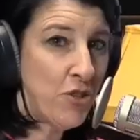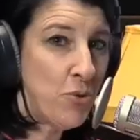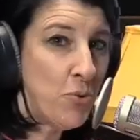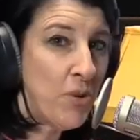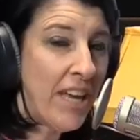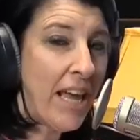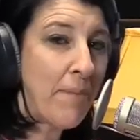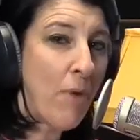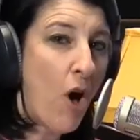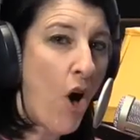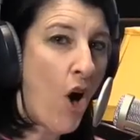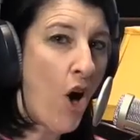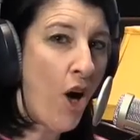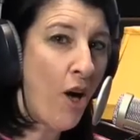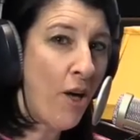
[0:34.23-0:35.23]
who came
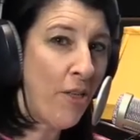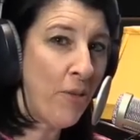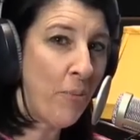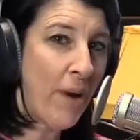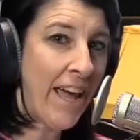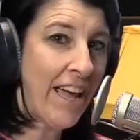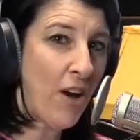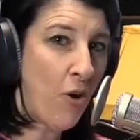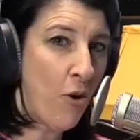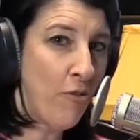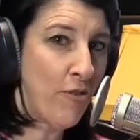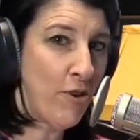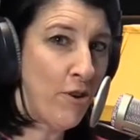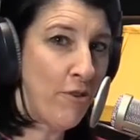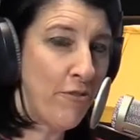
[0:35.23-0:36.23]
all the way
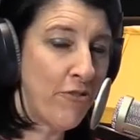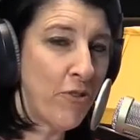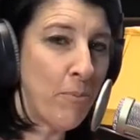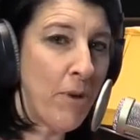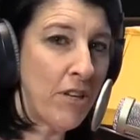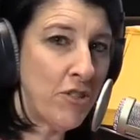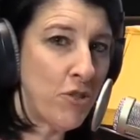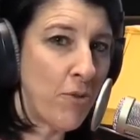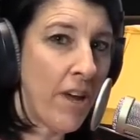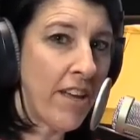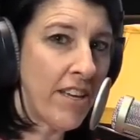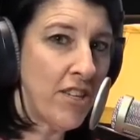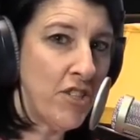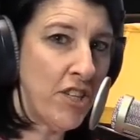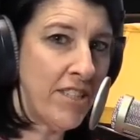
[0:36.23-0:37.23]
over from
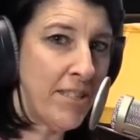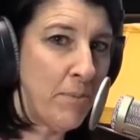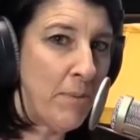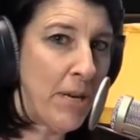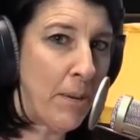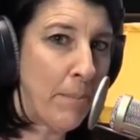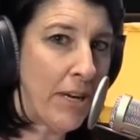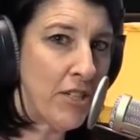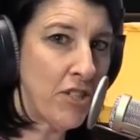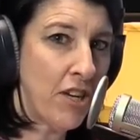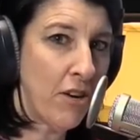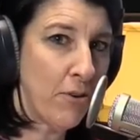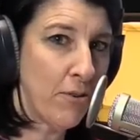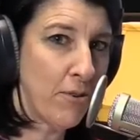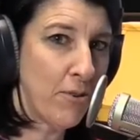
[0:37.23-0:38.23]
Australia just to be on my
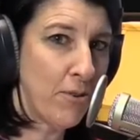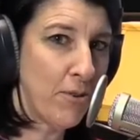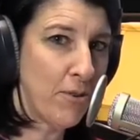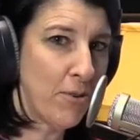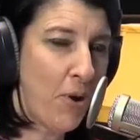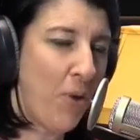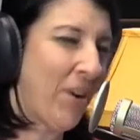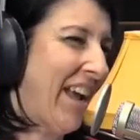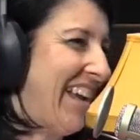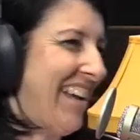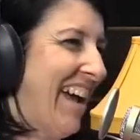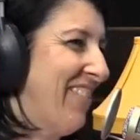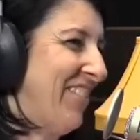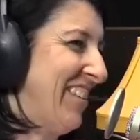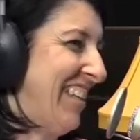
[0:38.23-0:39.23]
show. Okay,
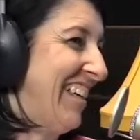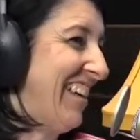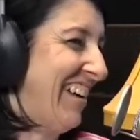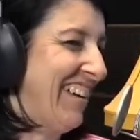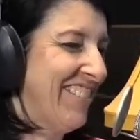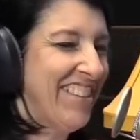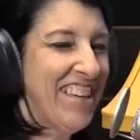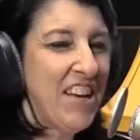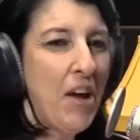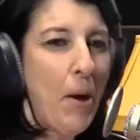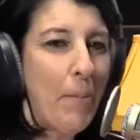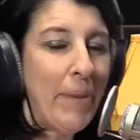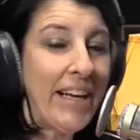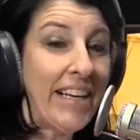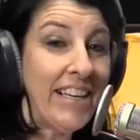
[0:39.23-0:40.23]
not really yet.
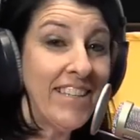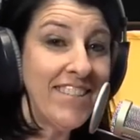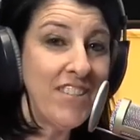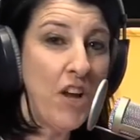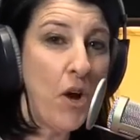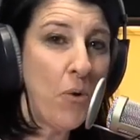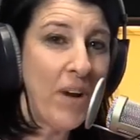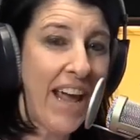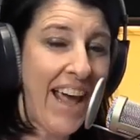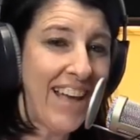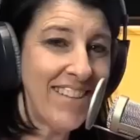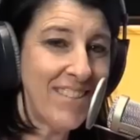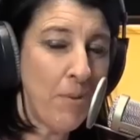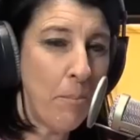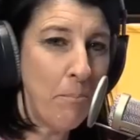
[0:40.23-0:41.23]
But he is known
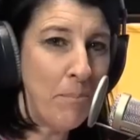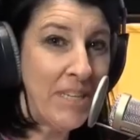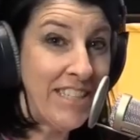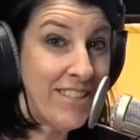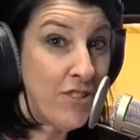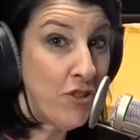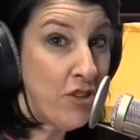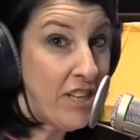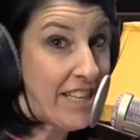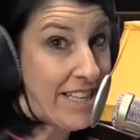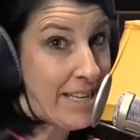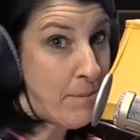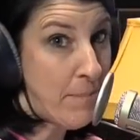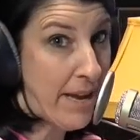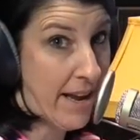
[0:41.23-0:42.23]
as Mister
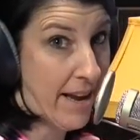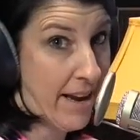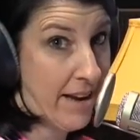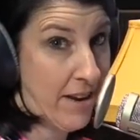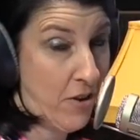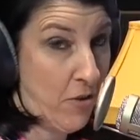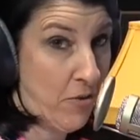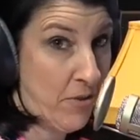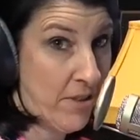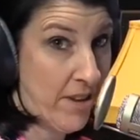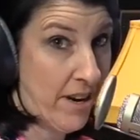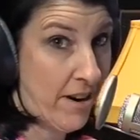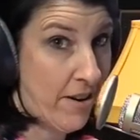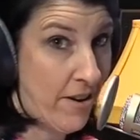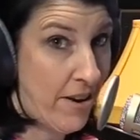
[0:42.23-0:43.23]
eBay over
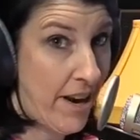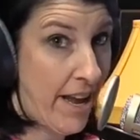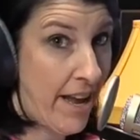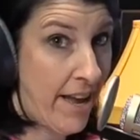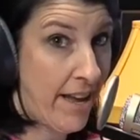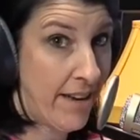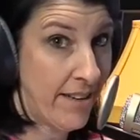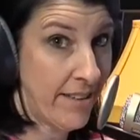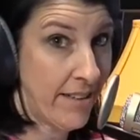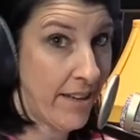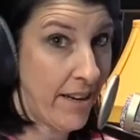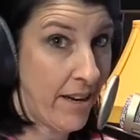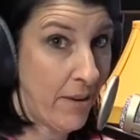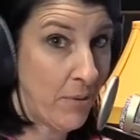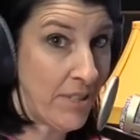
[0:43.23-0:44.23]
there, and
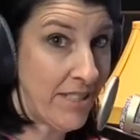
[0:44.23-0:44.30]
uh, was